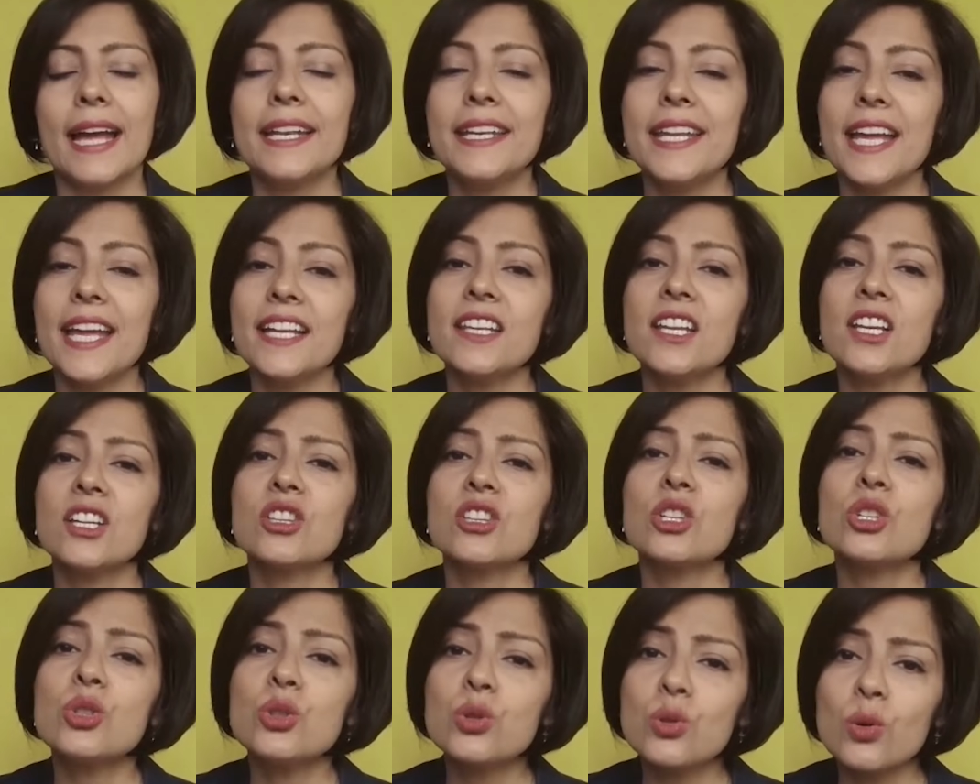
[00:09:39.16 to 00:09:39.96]
And yet
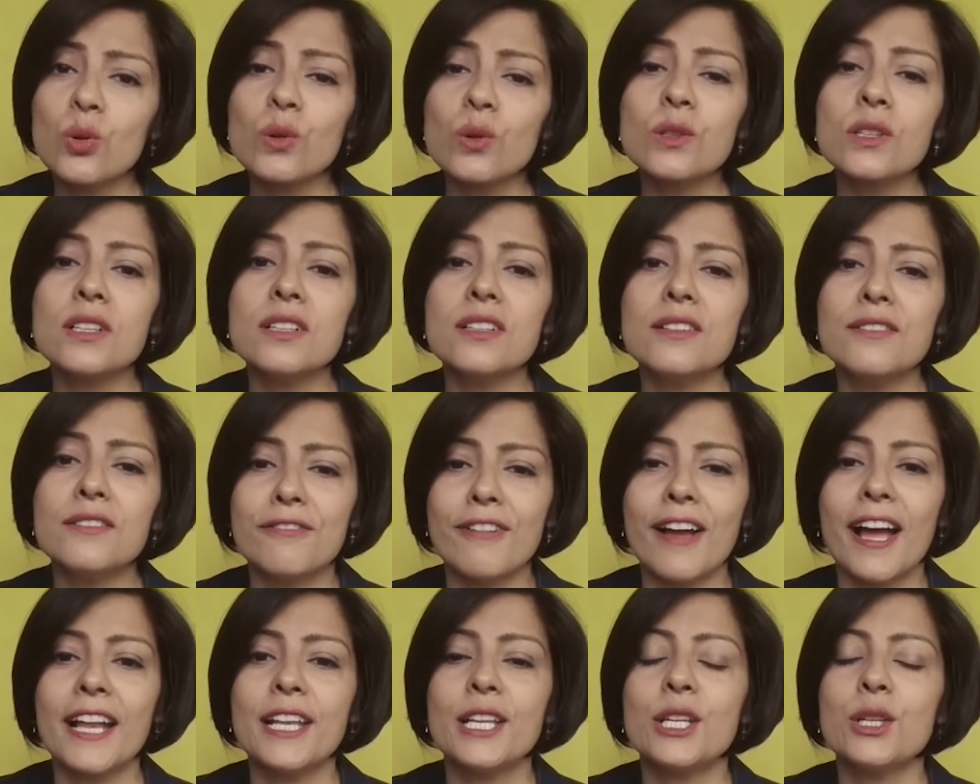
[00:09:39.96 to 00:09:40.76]
the total
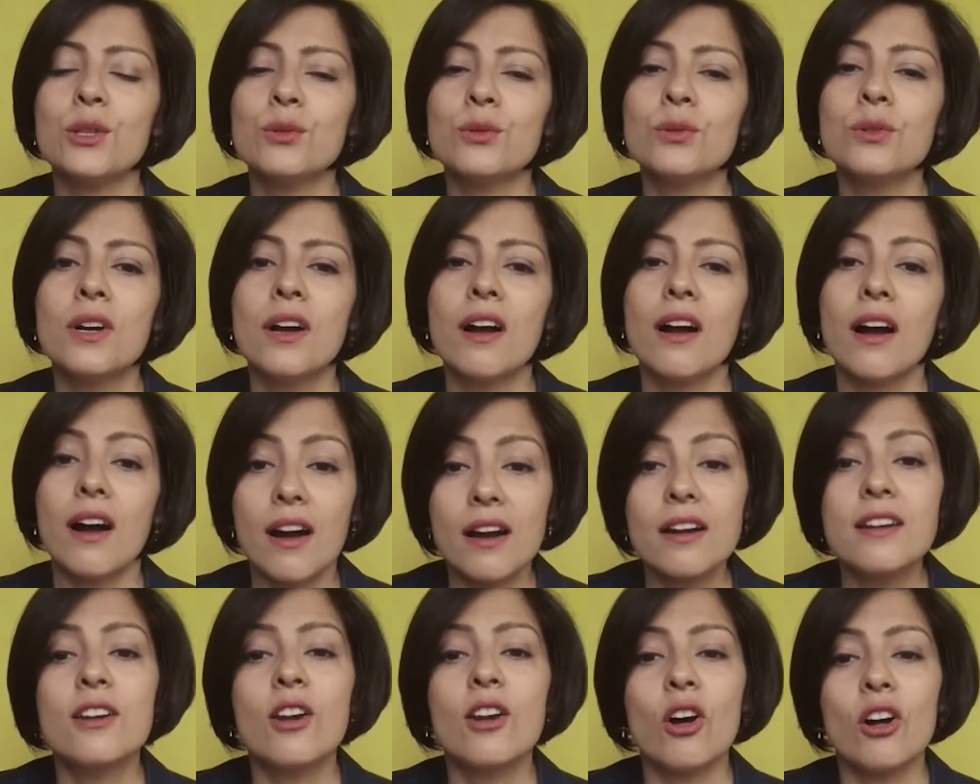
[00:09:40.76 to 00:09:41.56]
value
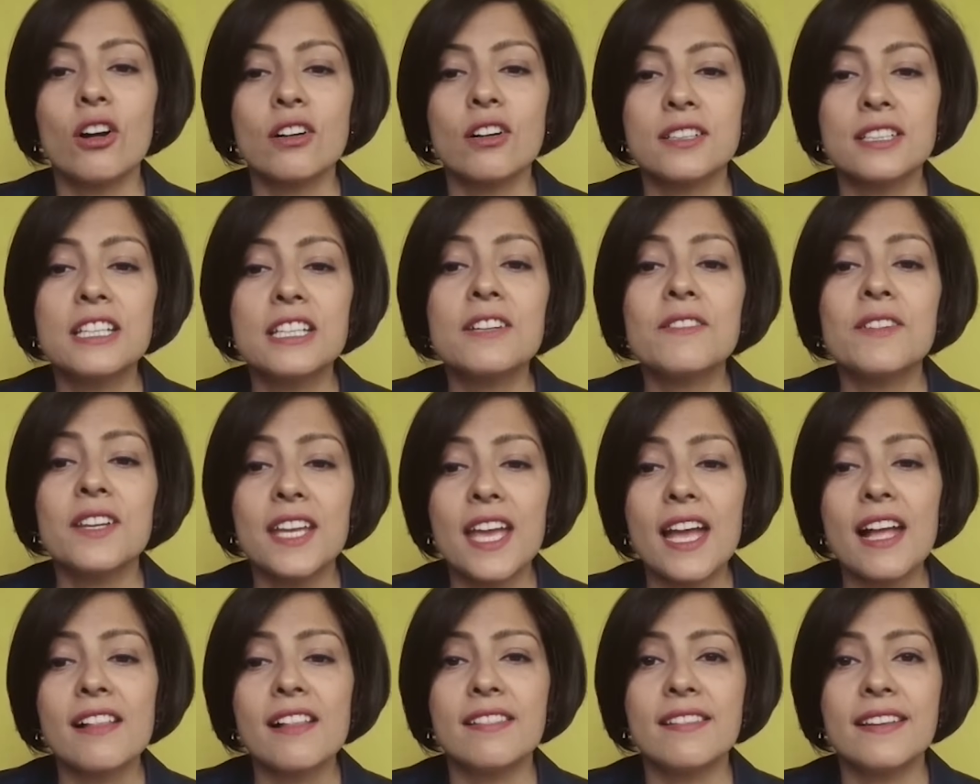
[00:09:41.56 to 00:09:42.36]
unlocked,
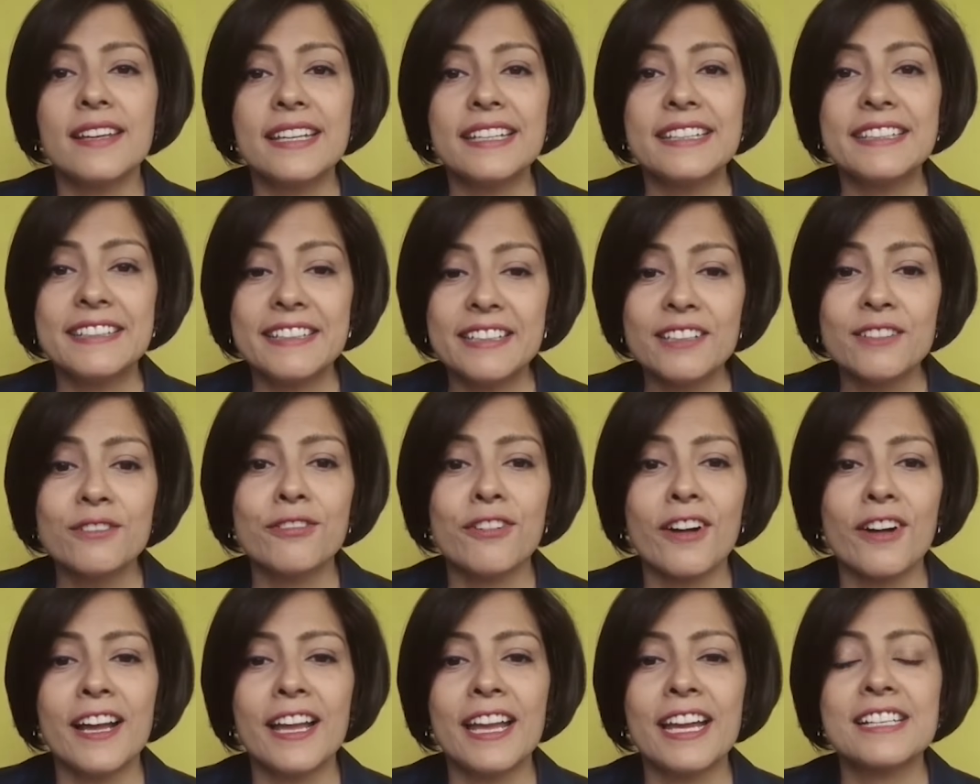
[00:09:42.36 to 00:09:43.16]
TVL, in
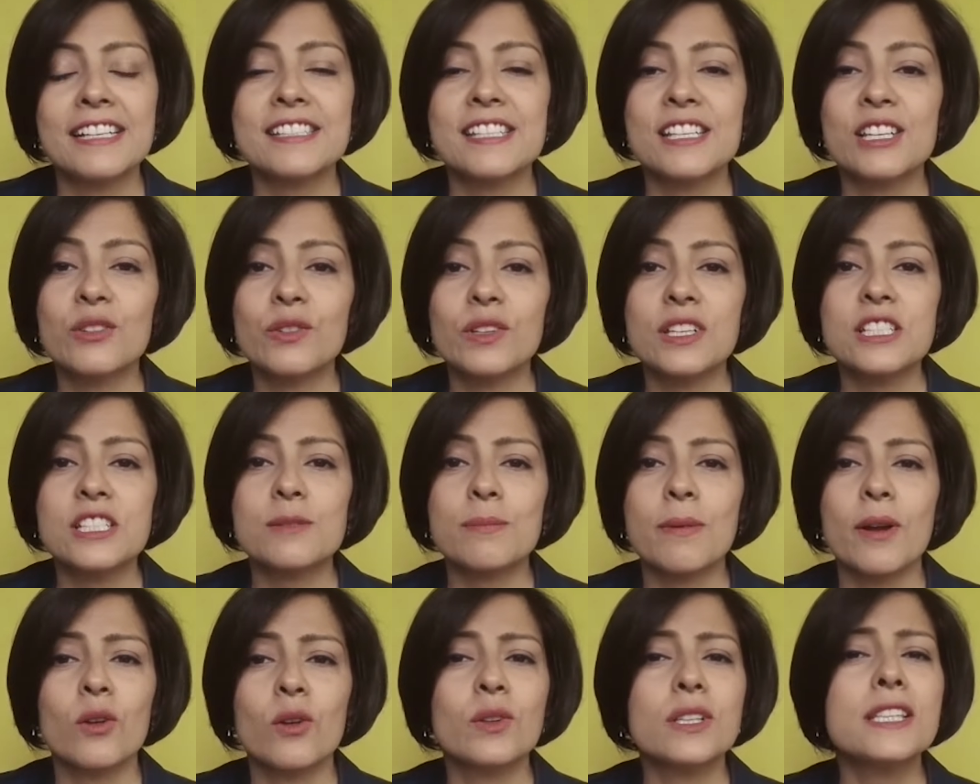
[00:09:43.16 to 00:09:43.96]
DeFi has
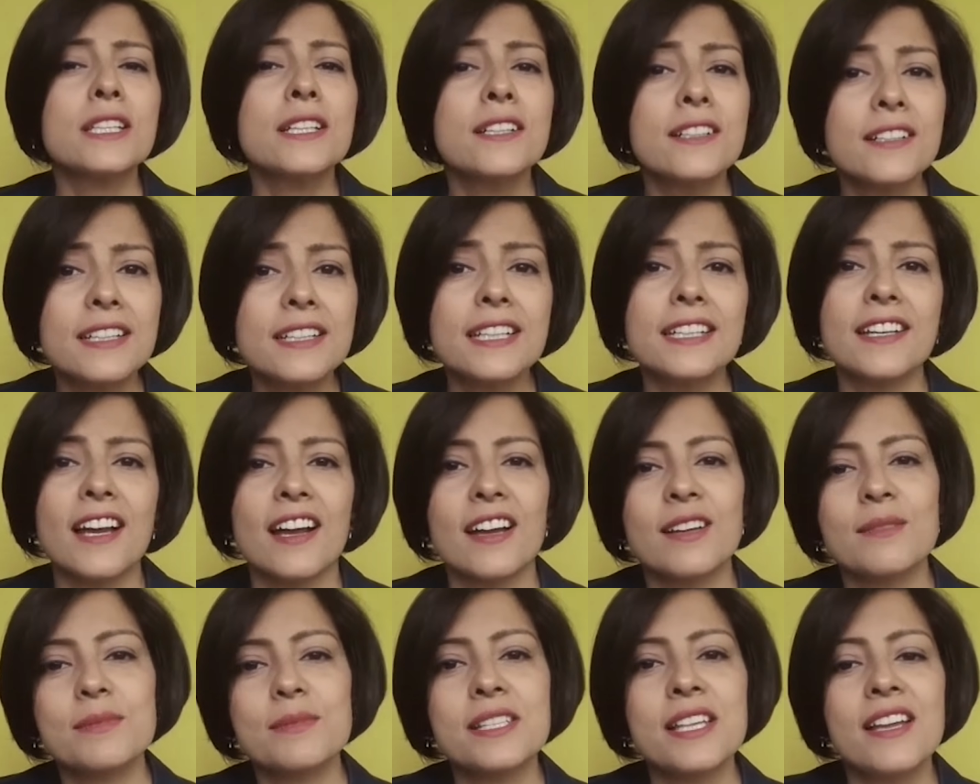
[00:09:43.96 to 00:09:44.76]
increased by over 30
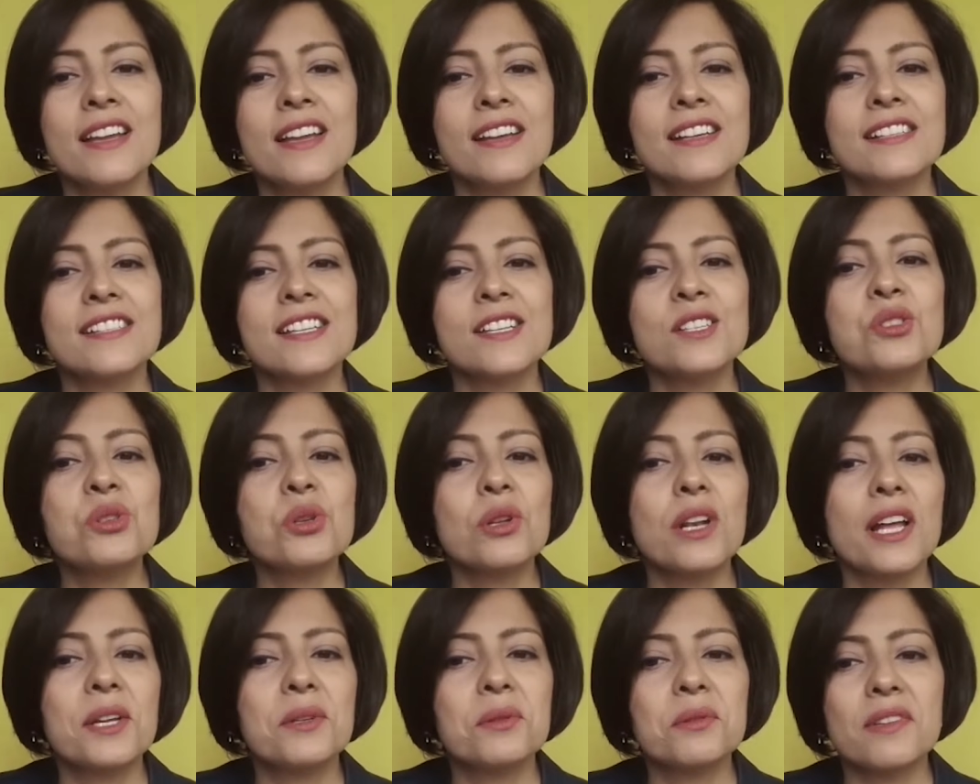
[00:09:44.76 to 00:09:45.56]
times since
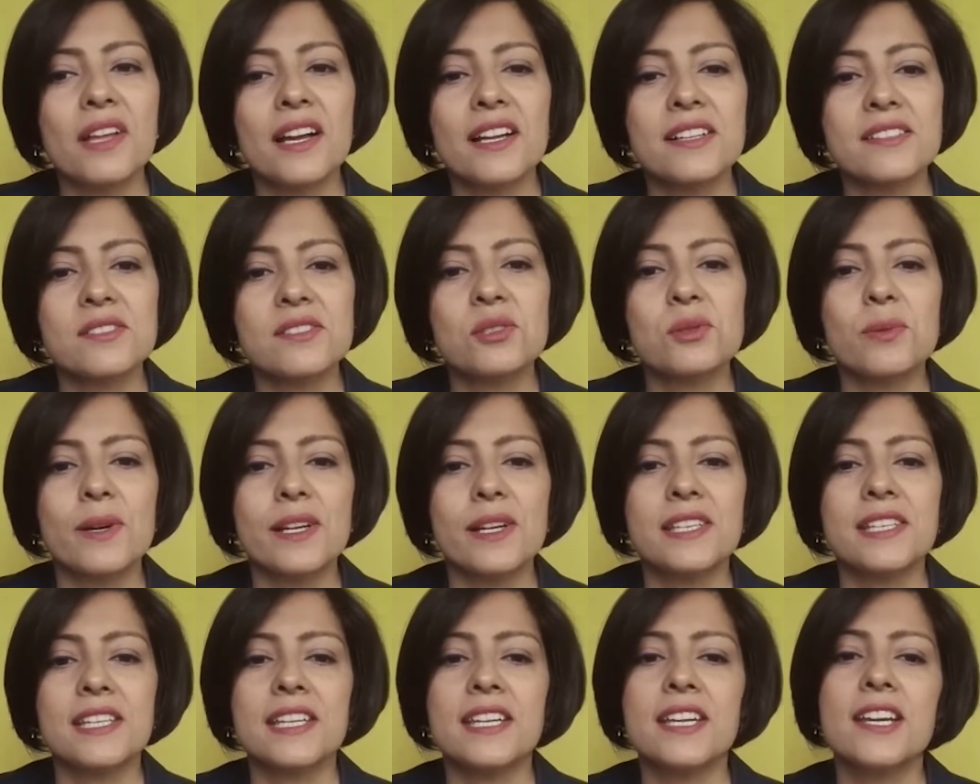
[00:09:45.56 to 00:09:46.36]
July
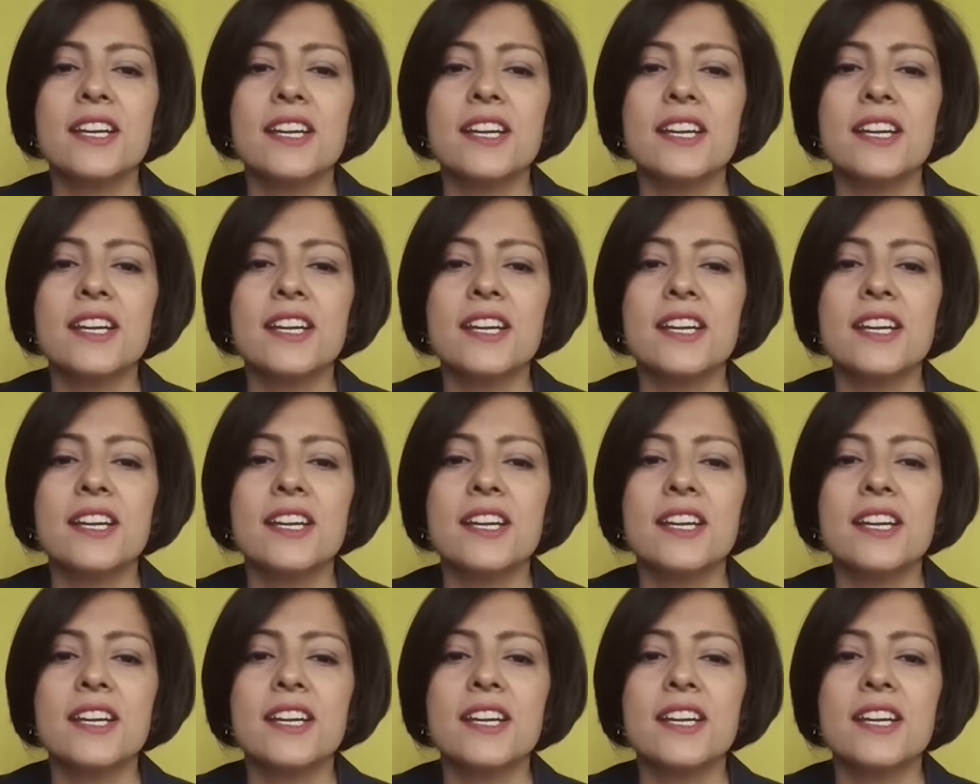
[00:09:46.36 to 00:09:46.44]
2020.